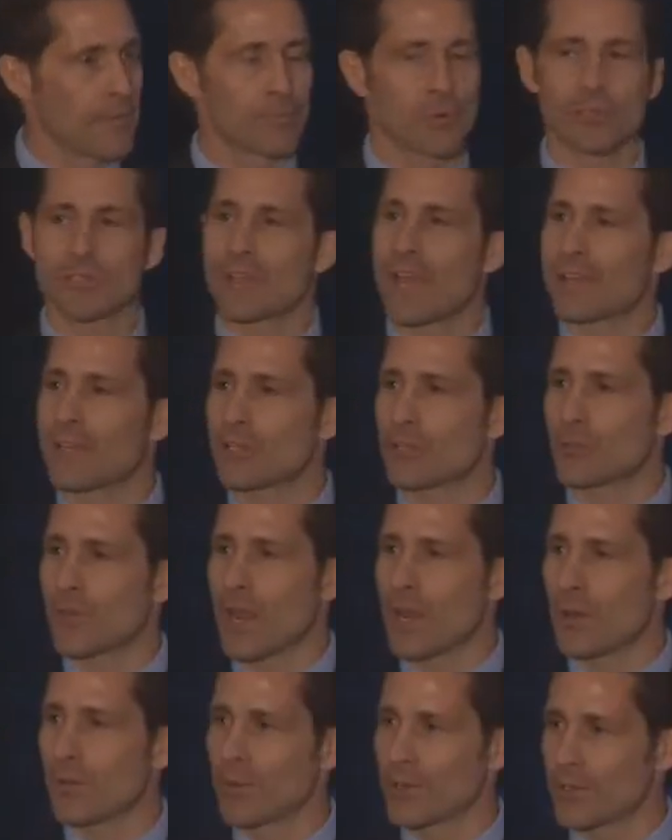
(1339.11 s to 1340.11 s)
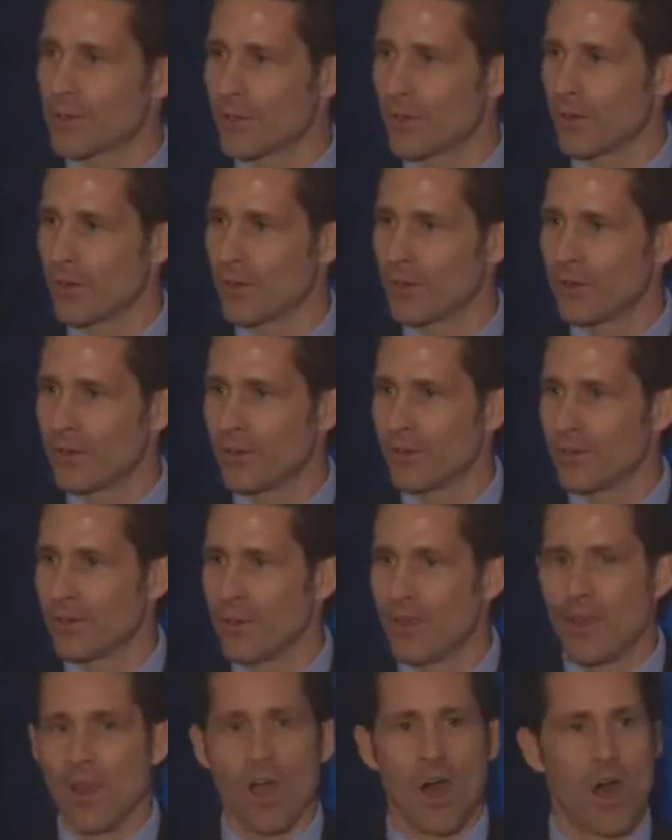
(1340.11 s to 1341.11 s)
percentage rate of return
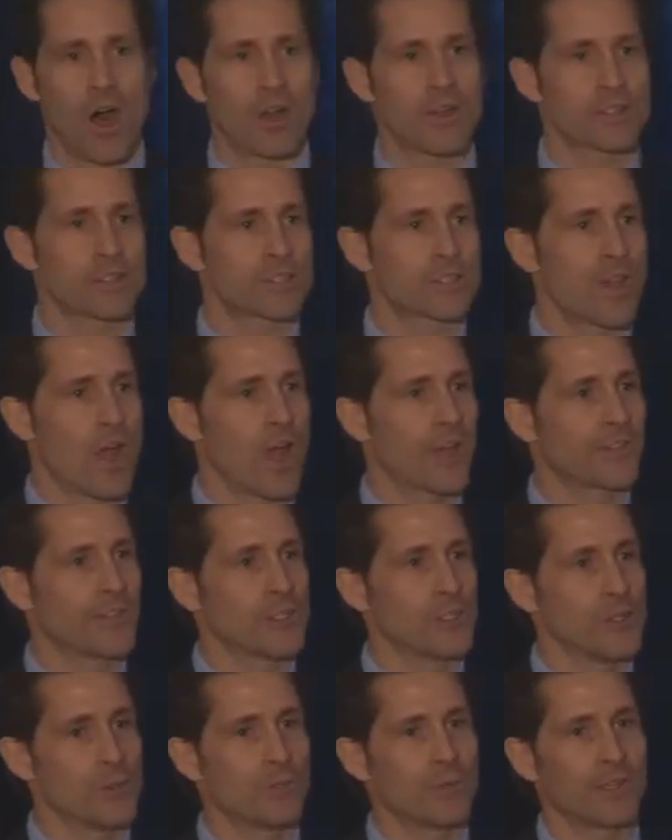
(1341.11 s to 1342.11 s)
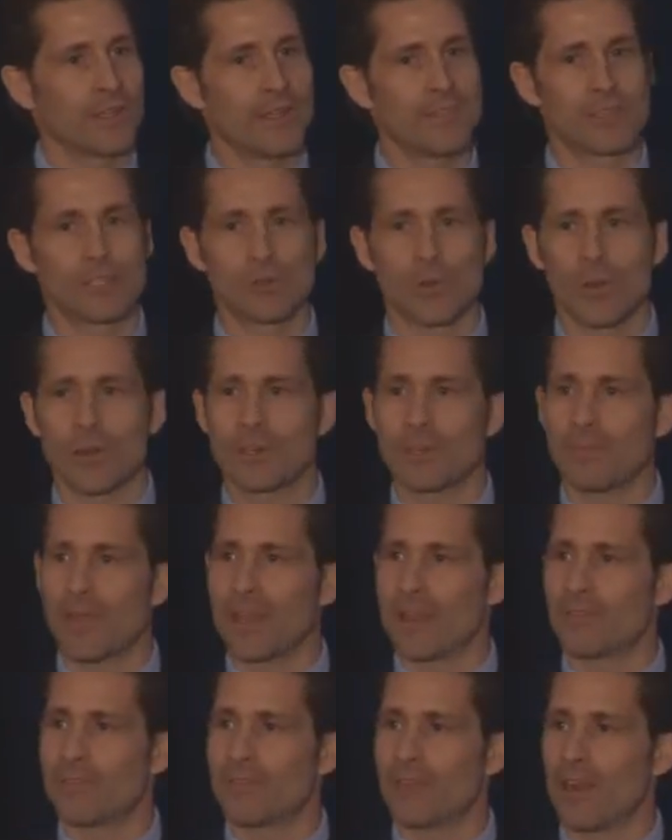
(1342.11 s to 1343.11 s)
on a stock that you believe is going to
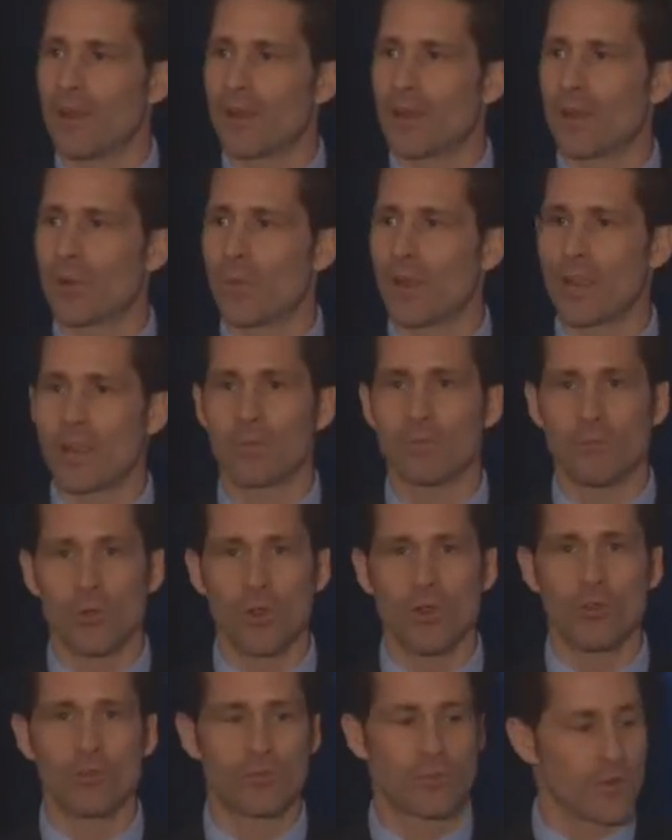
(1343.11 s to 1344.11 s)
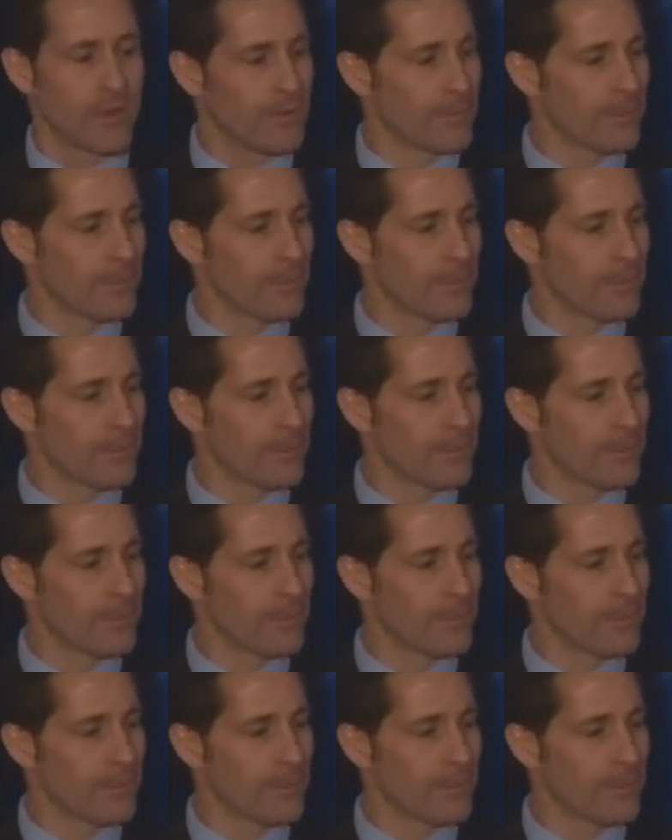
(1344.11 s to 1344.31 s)
make a very quick move.